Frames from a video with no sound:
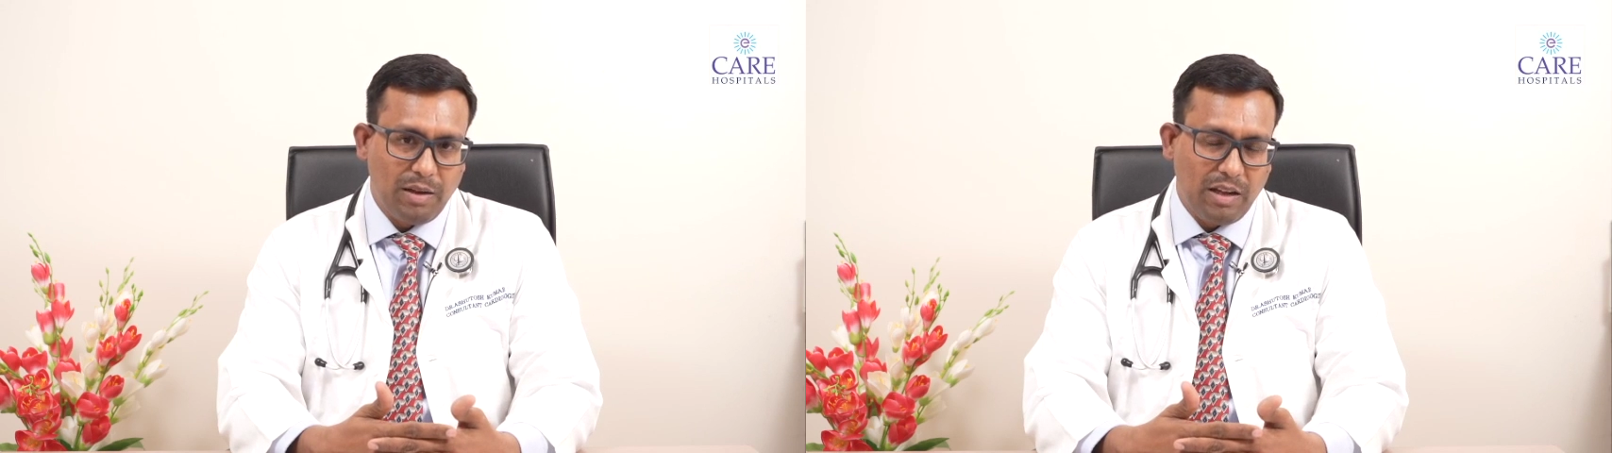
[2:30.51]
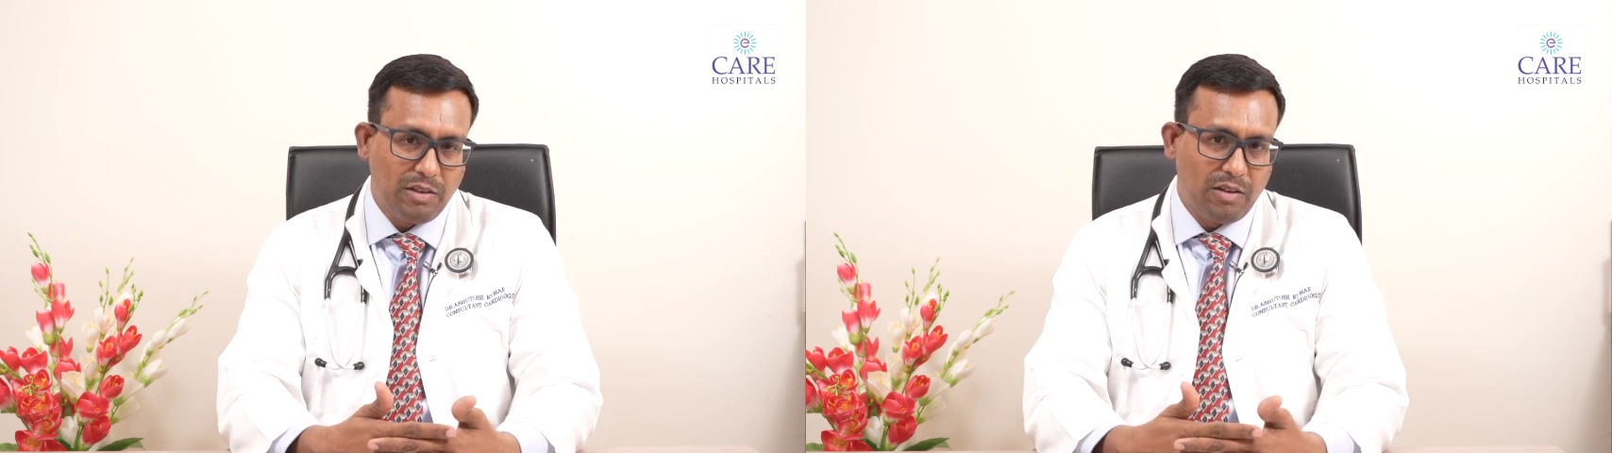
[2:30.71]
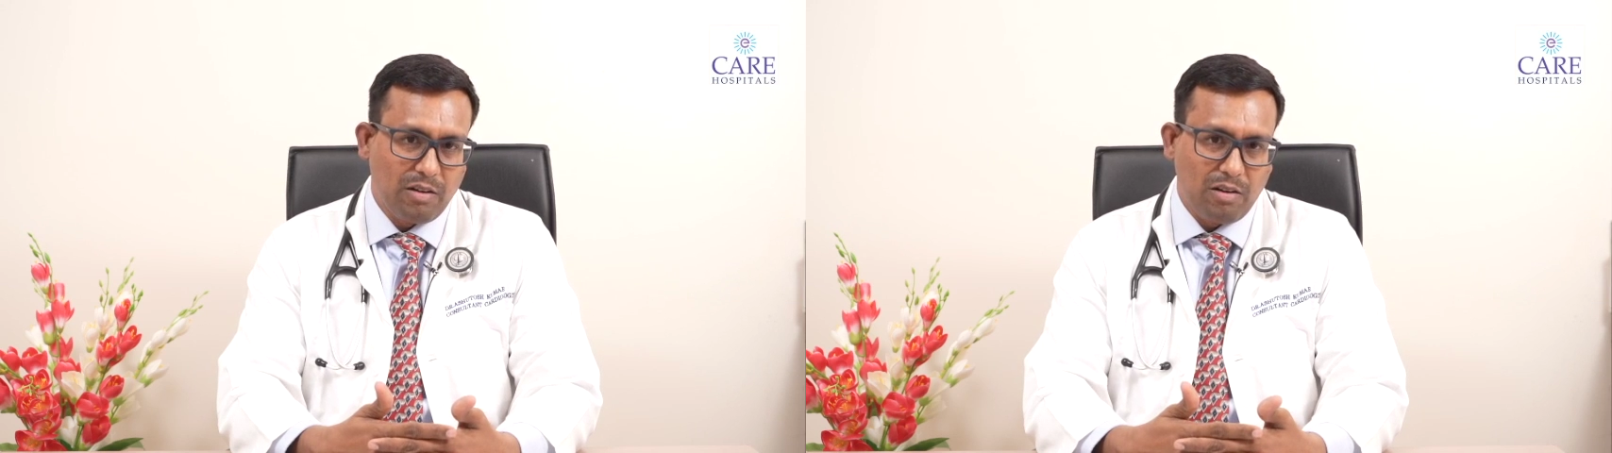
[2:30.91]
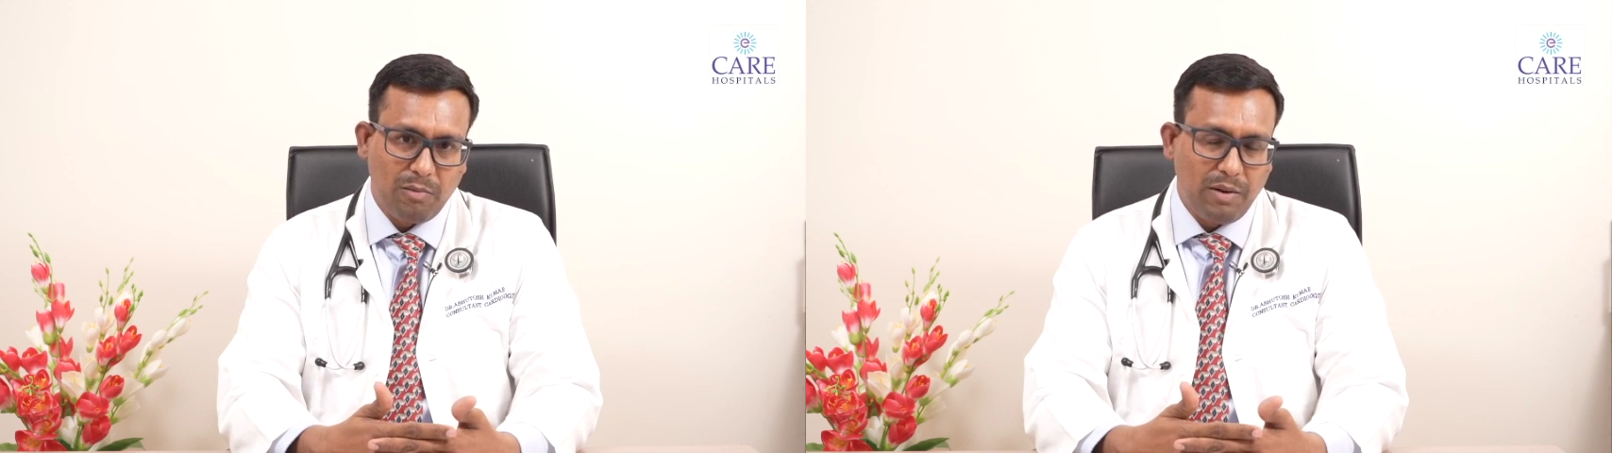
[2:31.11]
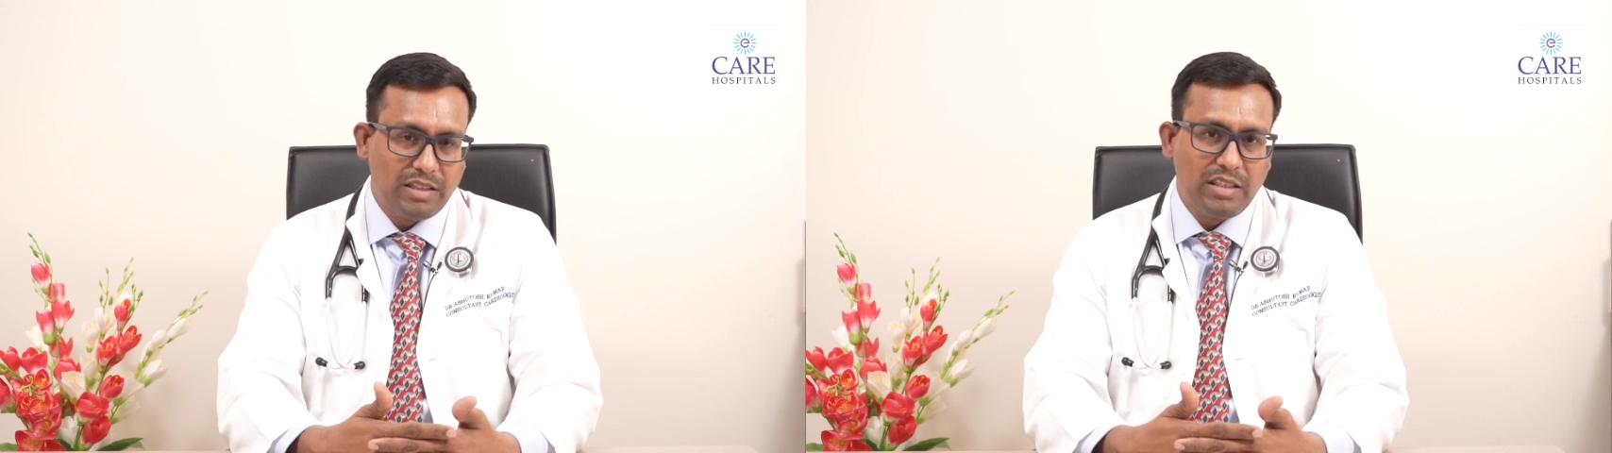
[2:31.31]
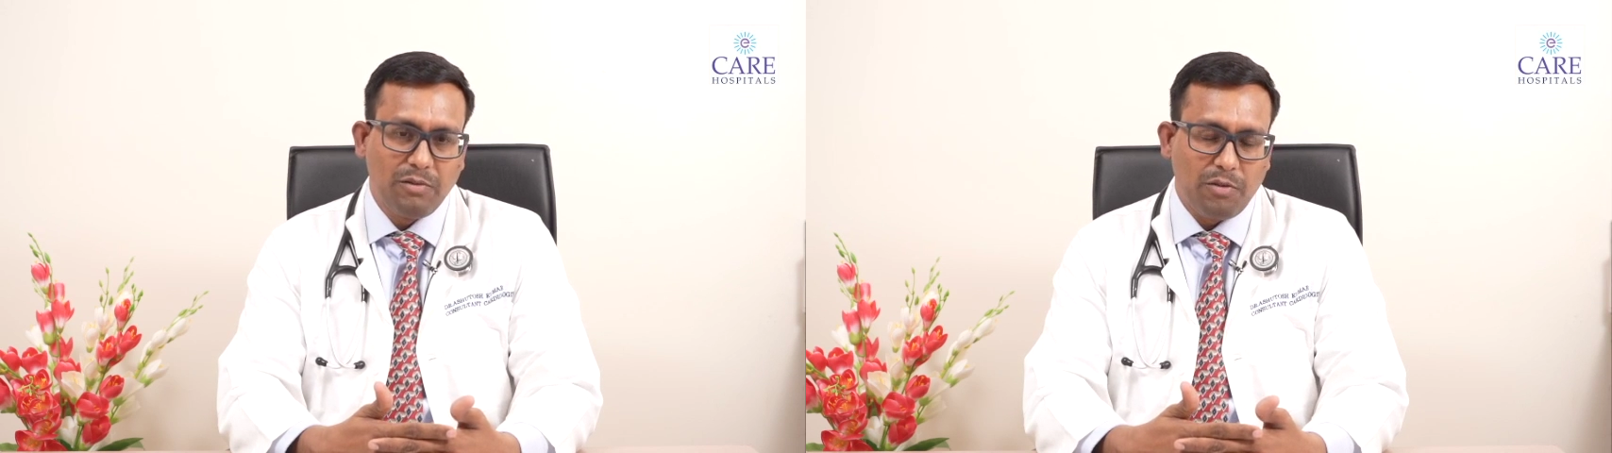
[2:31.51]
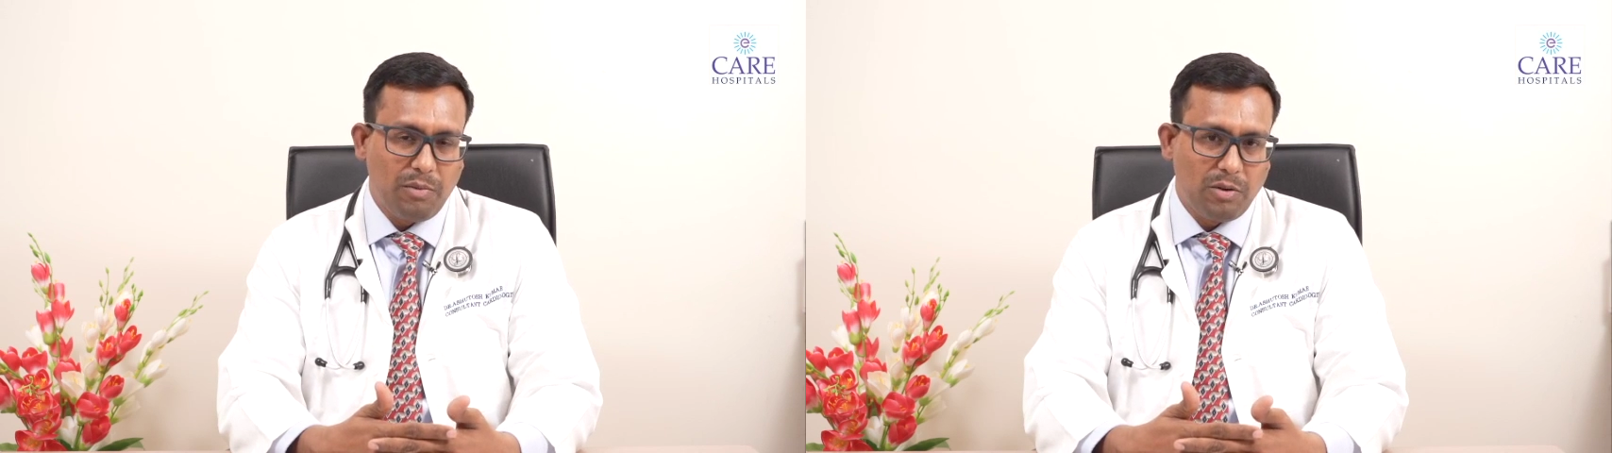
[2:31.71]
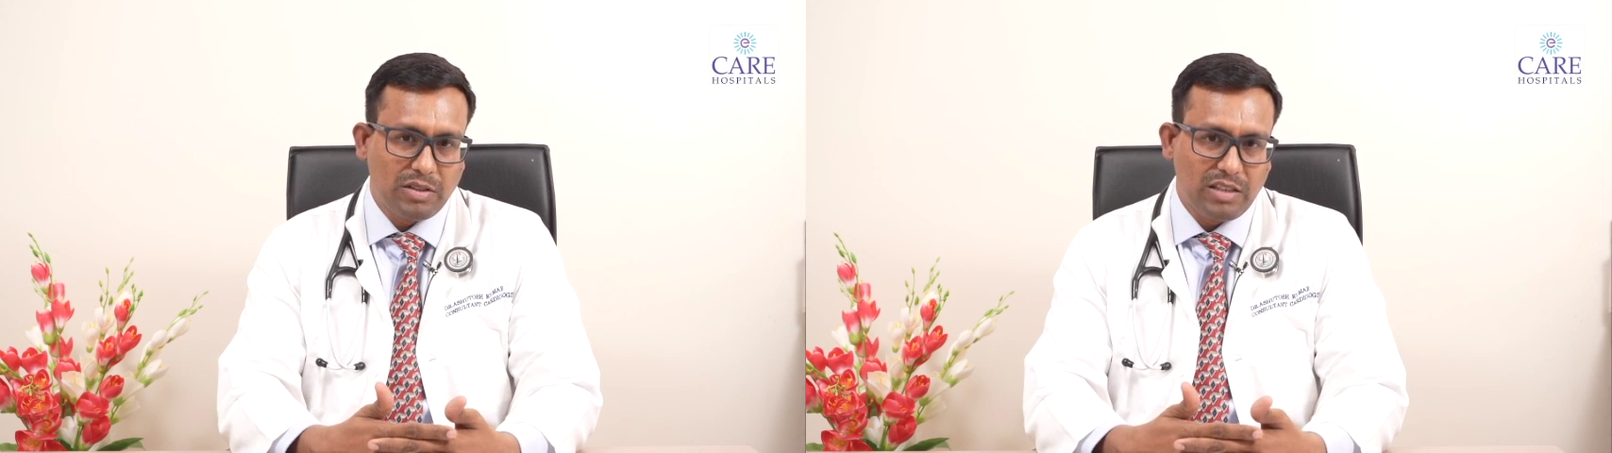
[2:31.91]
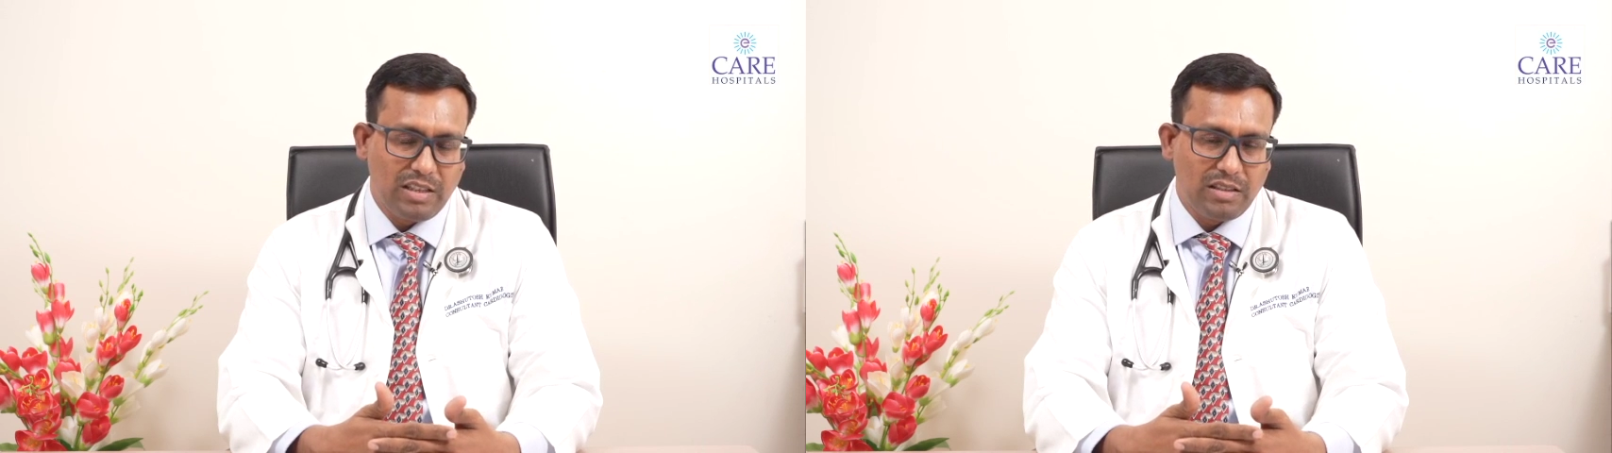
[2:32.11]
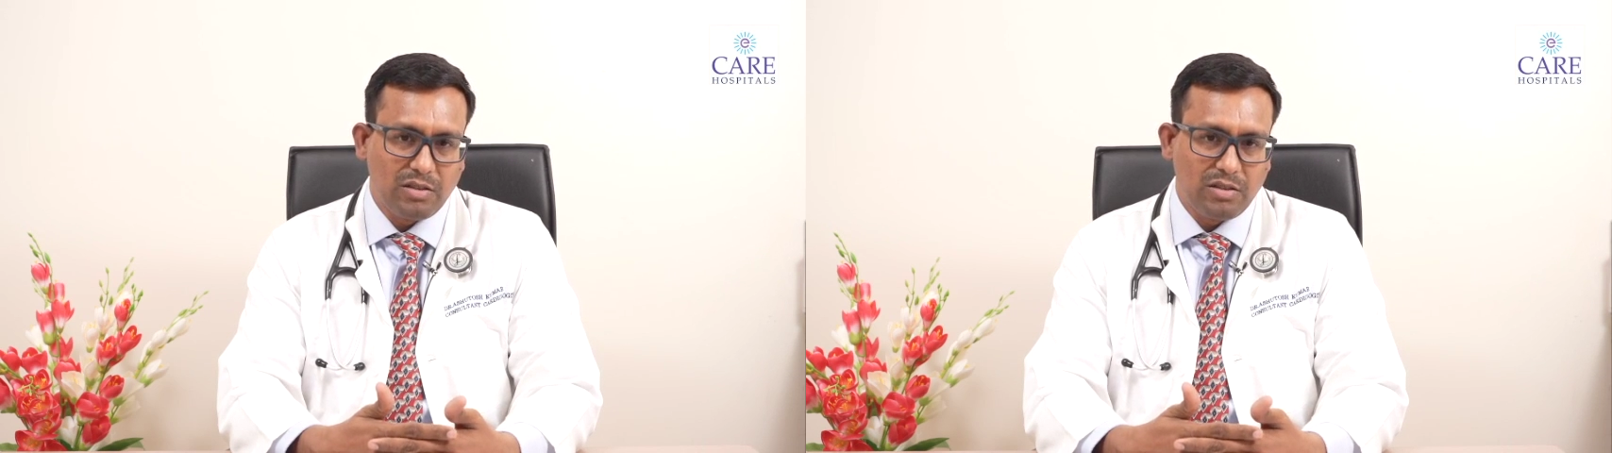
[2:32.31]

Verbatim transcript: having or not by seeing from outside.